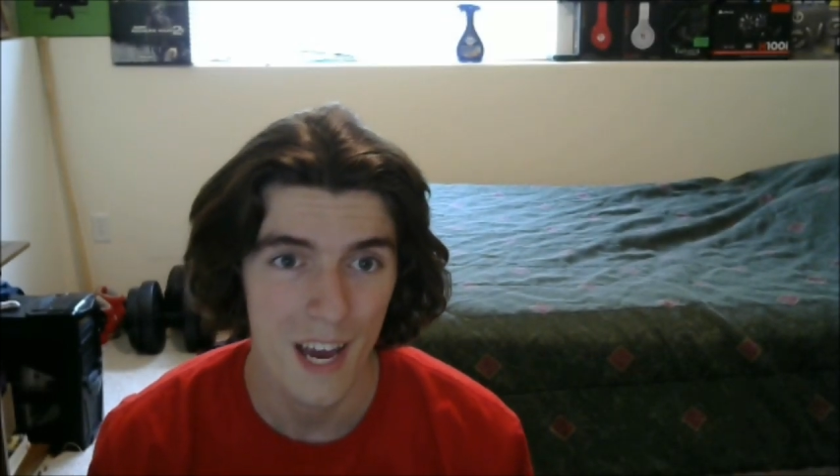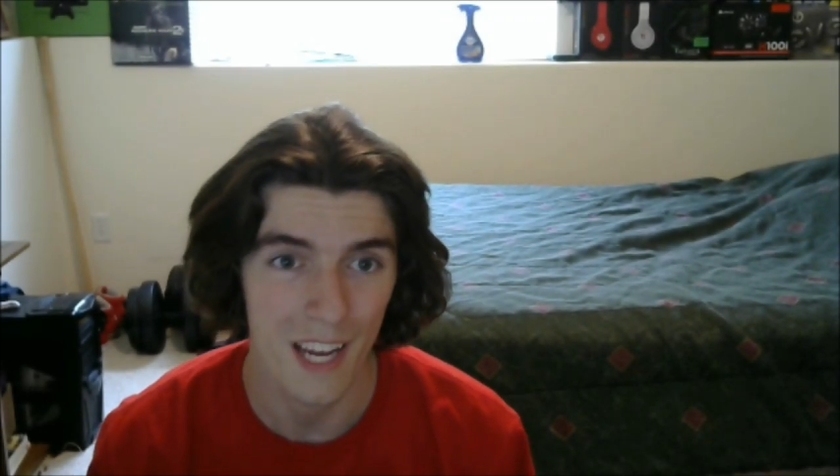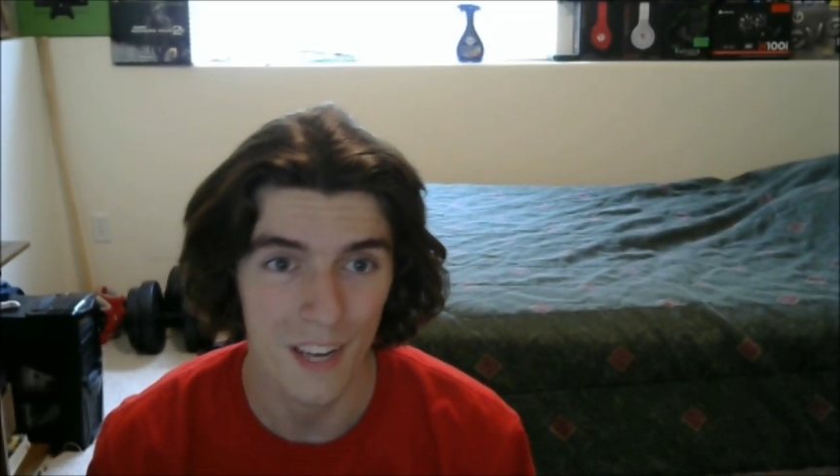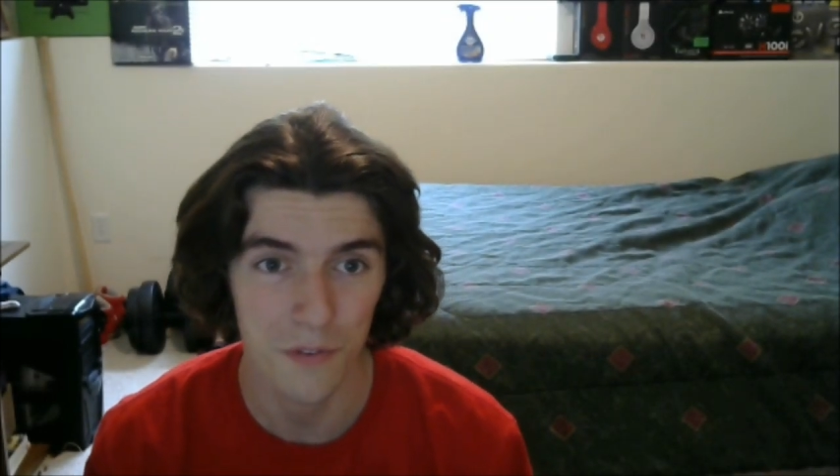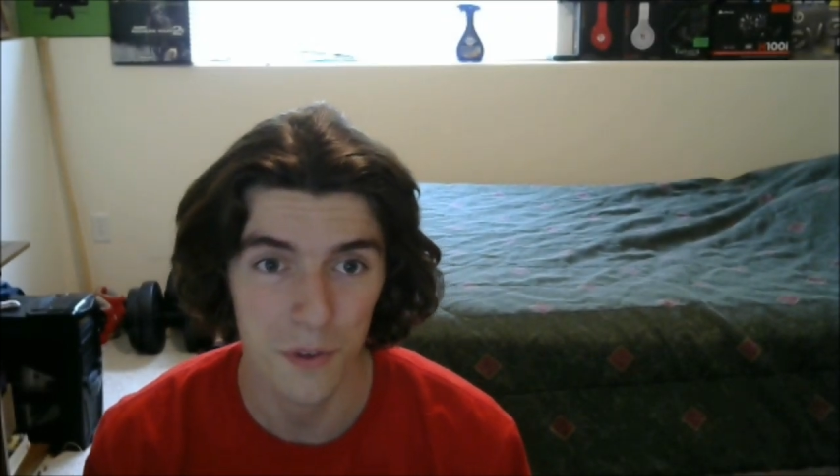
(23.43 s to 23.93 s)

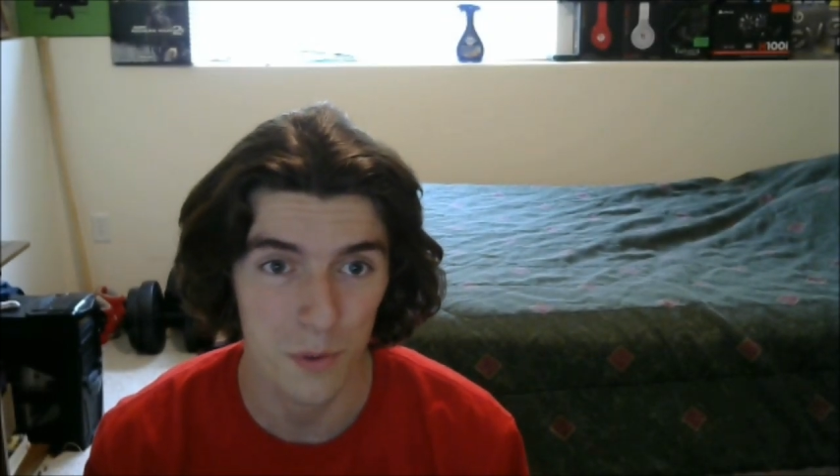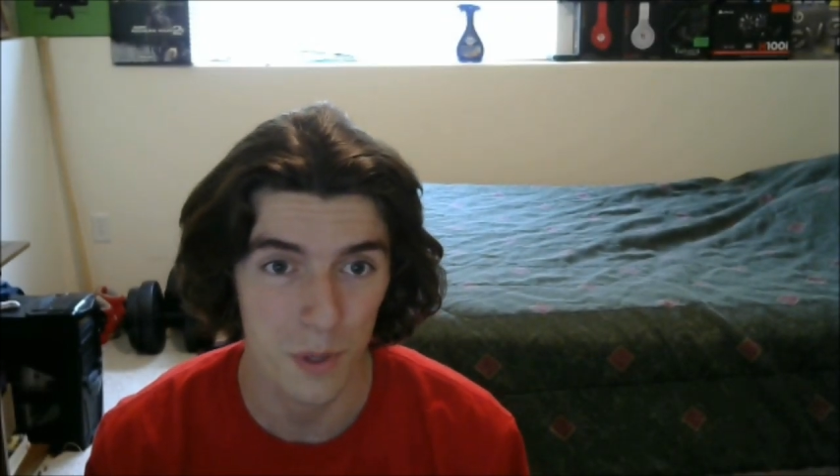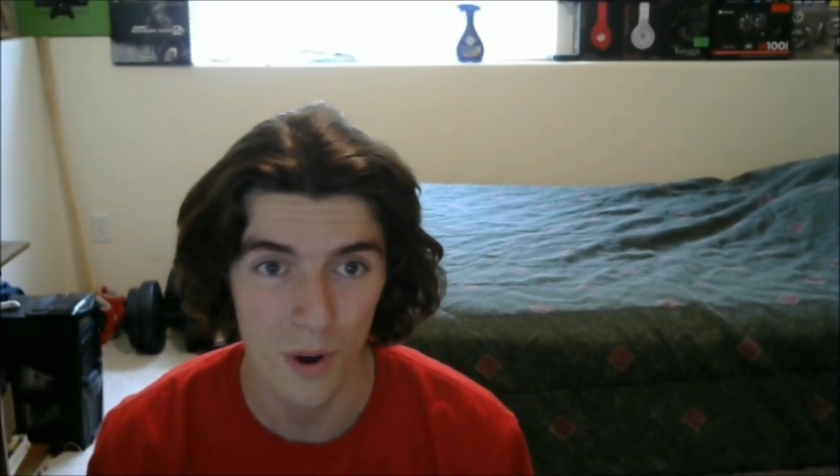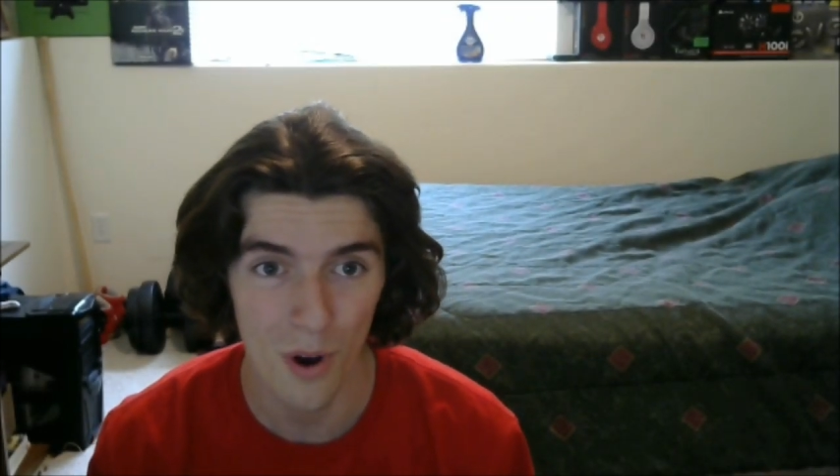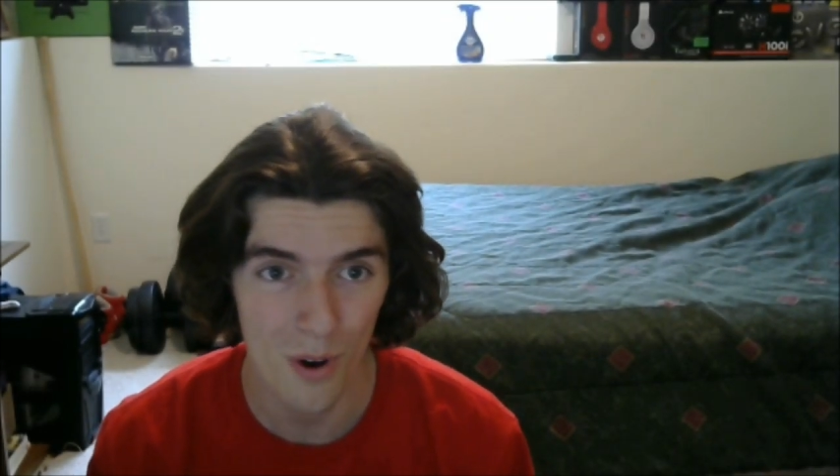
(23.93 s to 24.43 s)
And if you
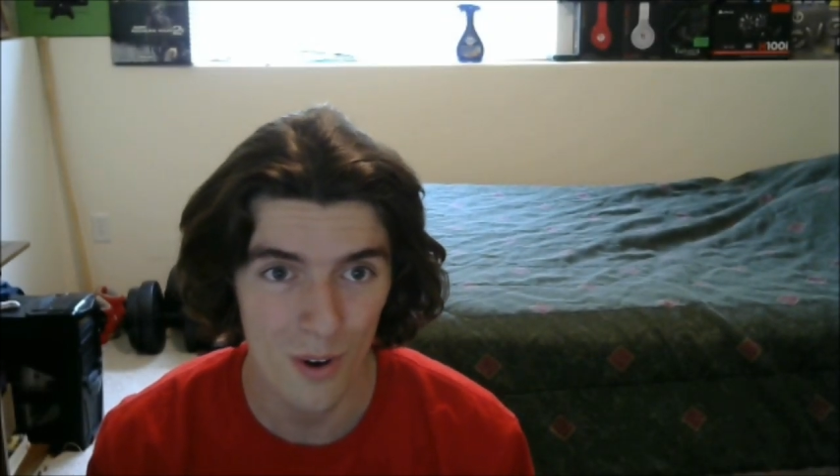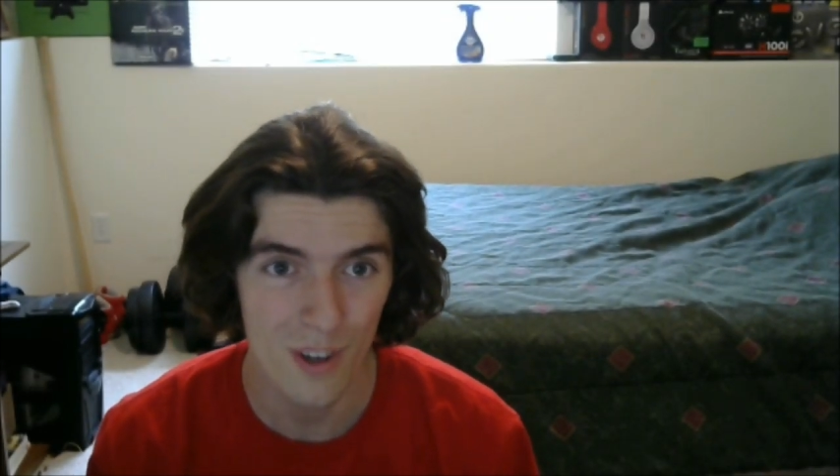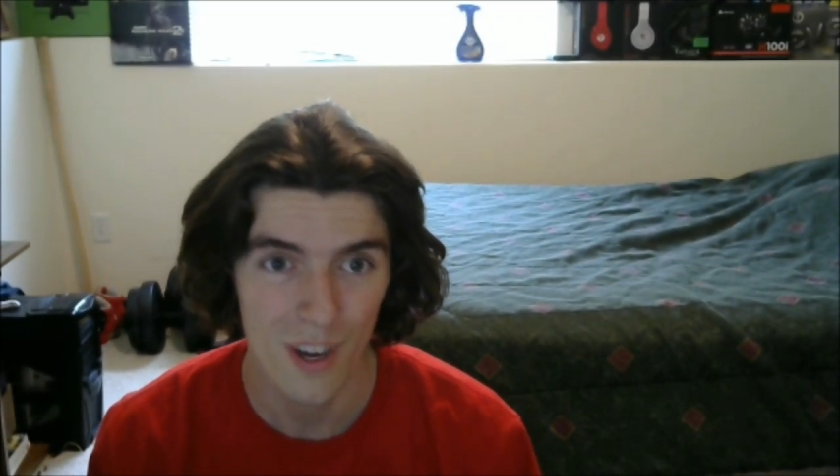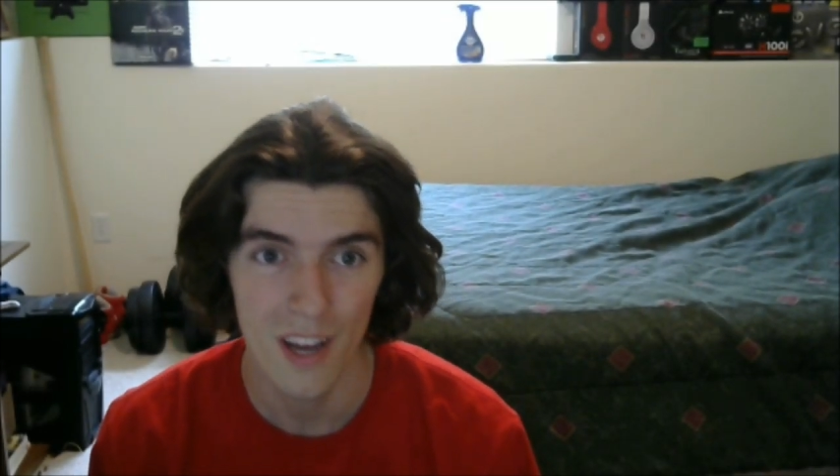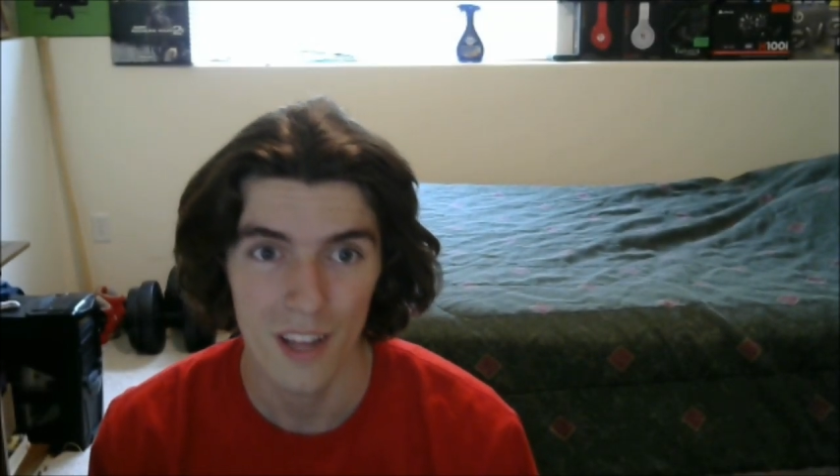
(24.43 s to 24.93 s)

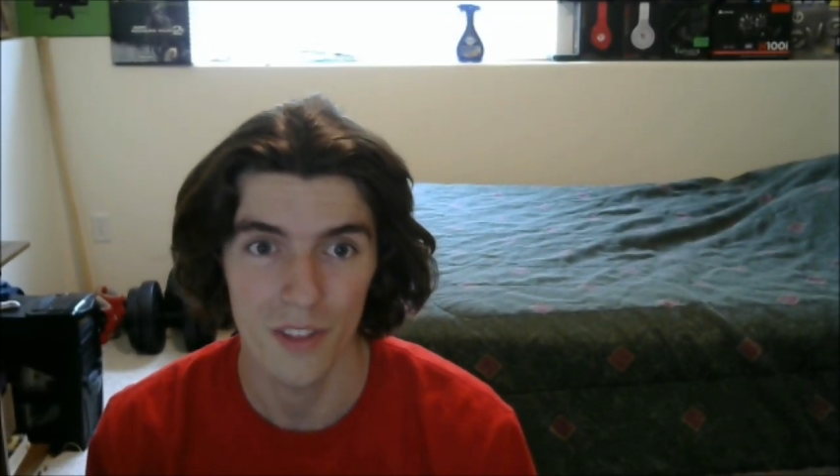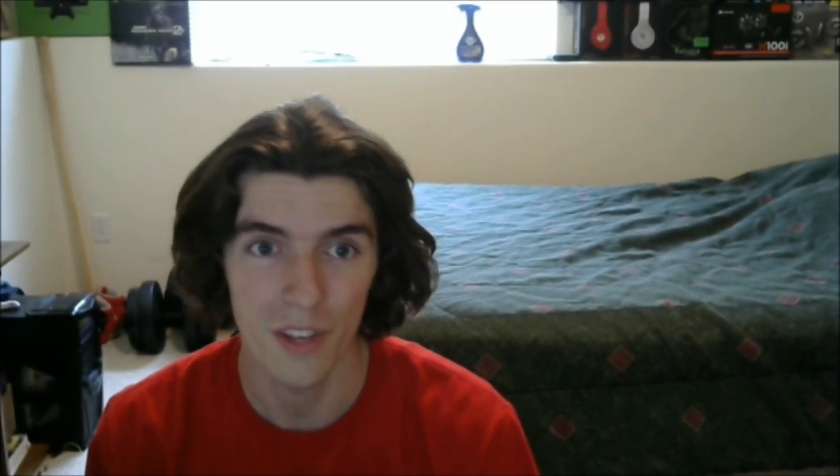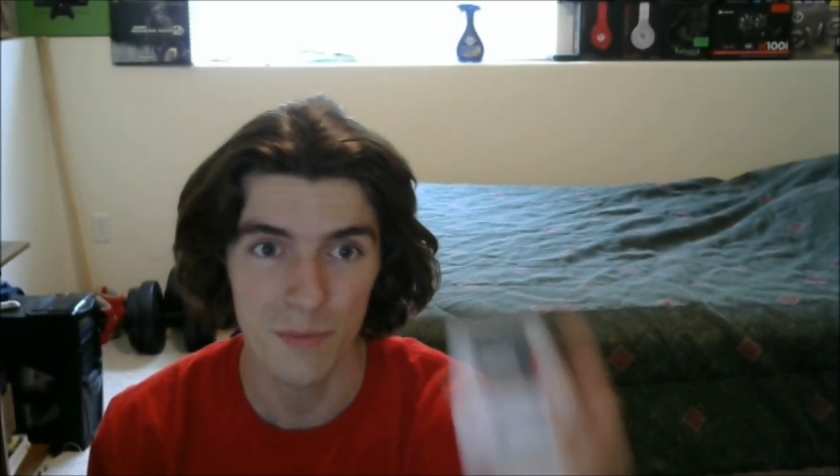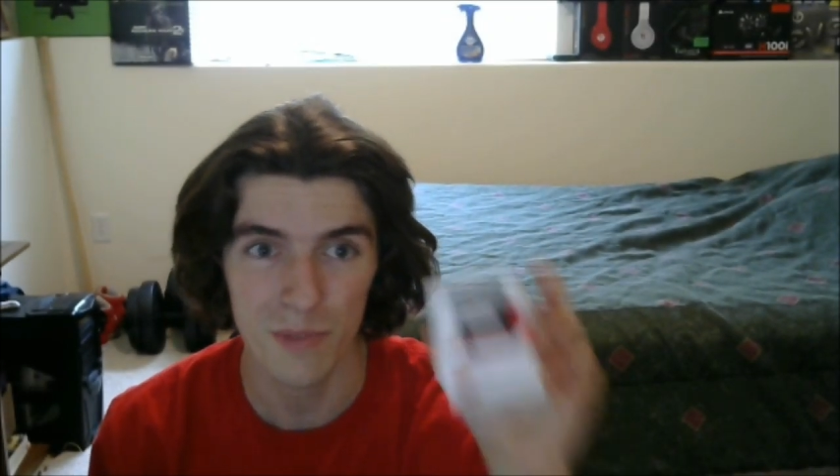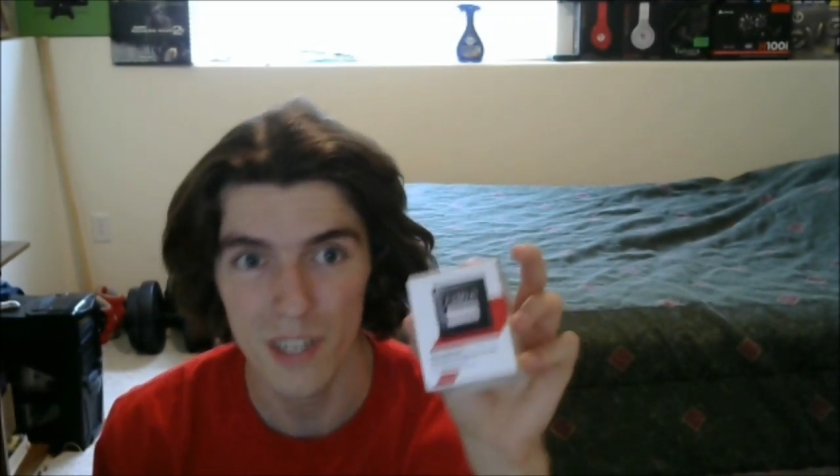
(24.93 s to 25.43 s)
recall,
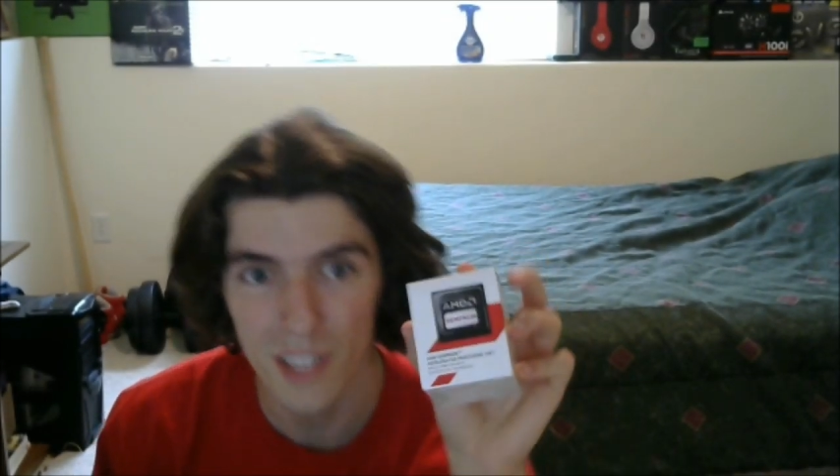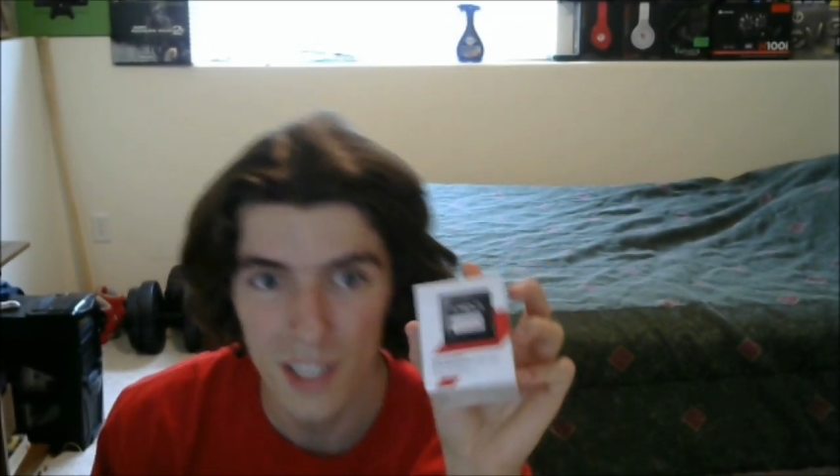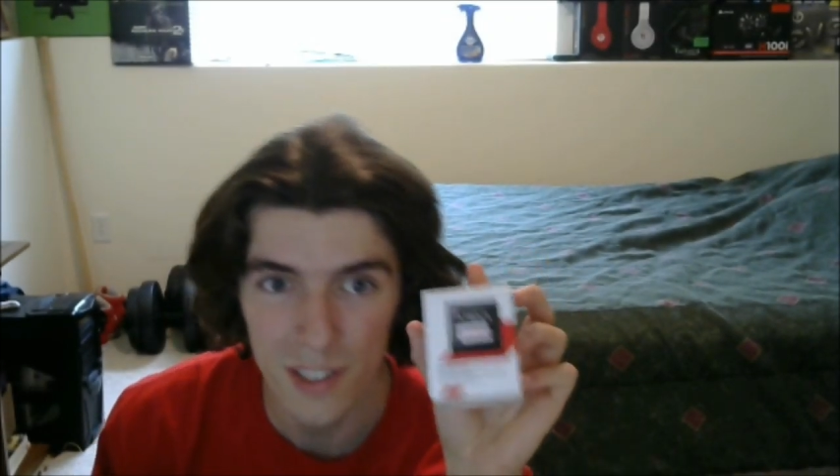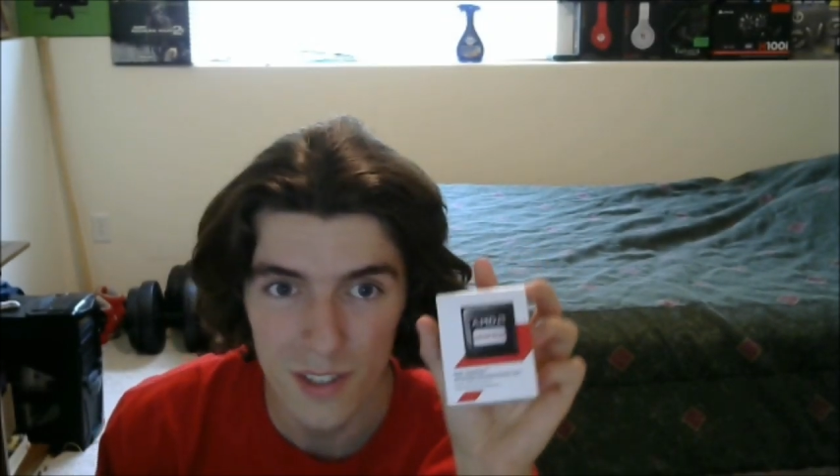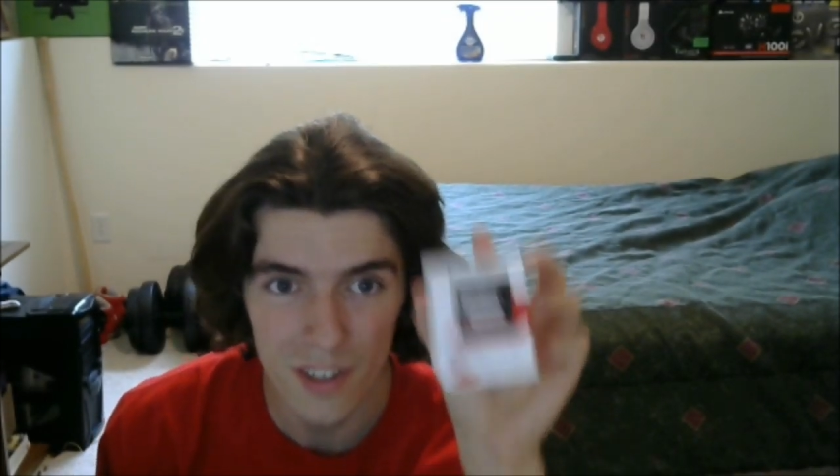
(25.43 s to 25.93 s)
this
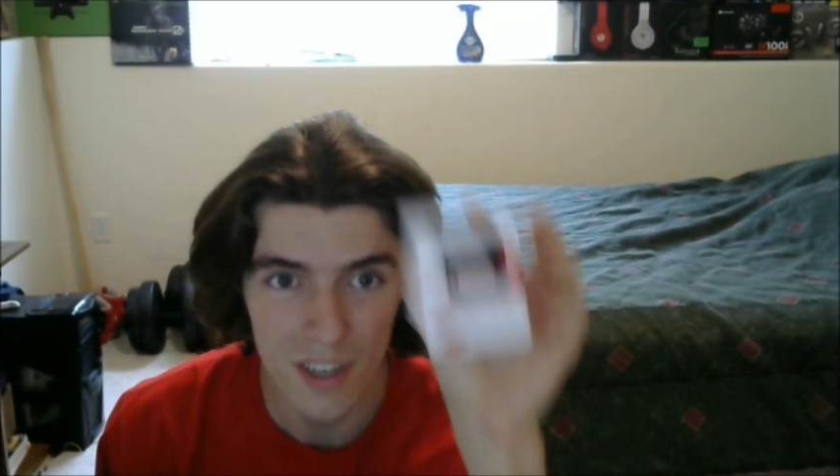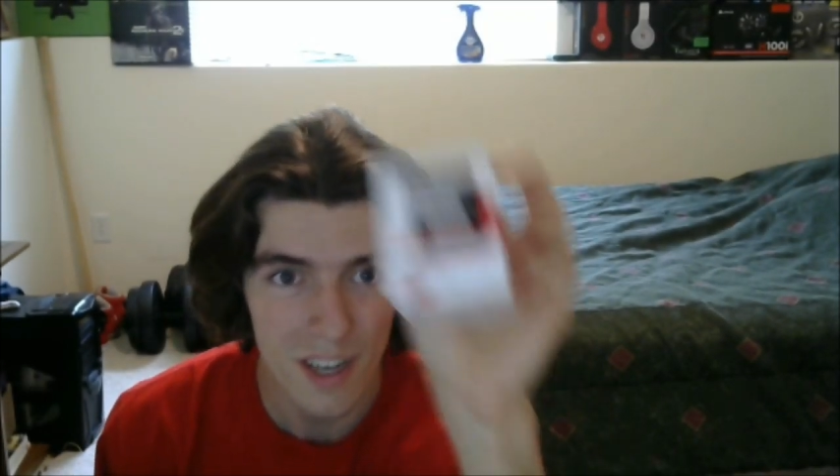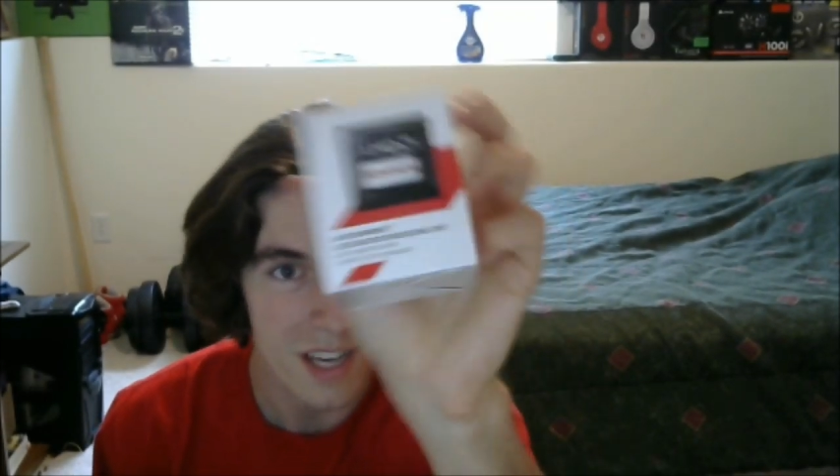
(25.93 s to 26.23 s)
processor